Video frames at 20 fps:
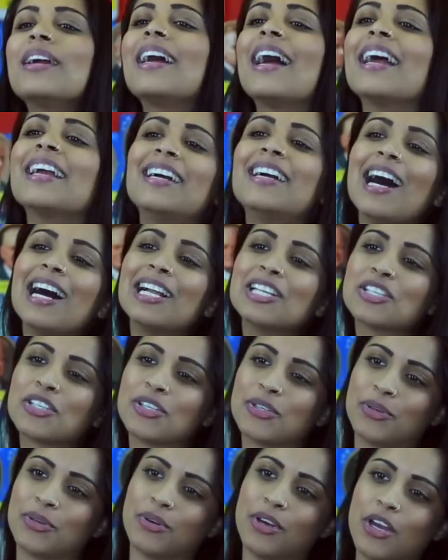worry, I got
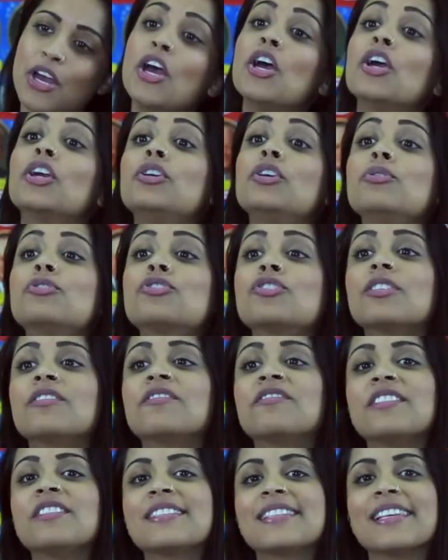you. You should
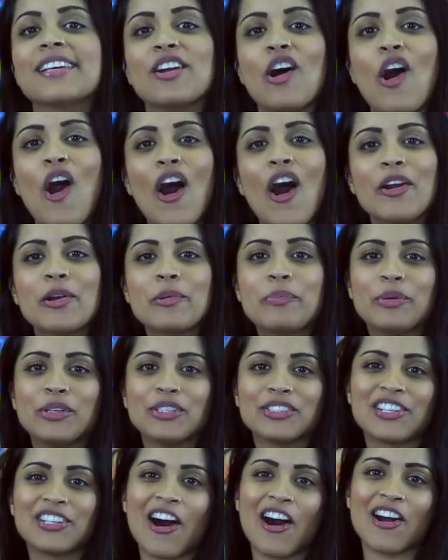visit
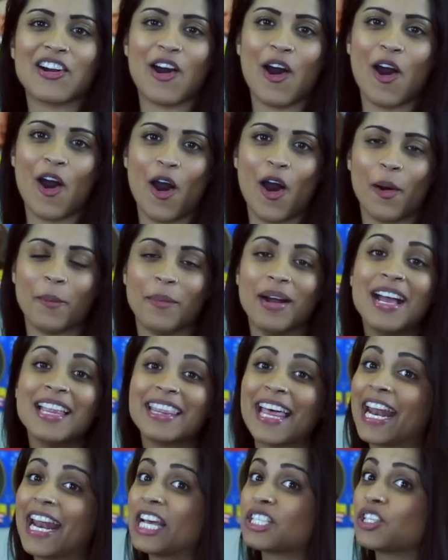audible.com
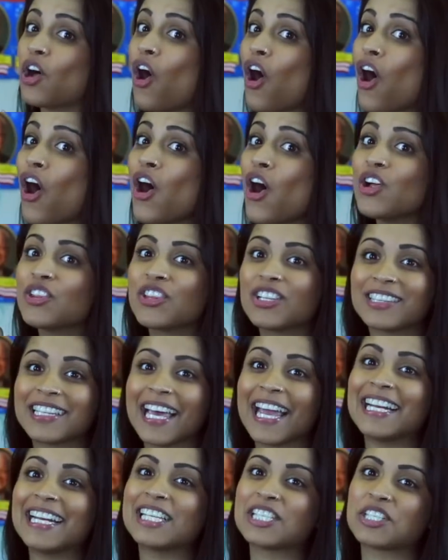that has all the
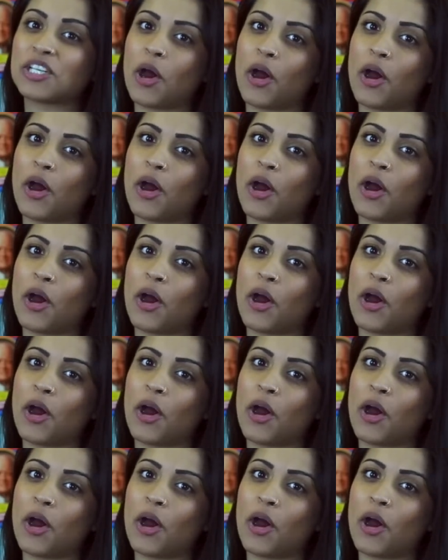latest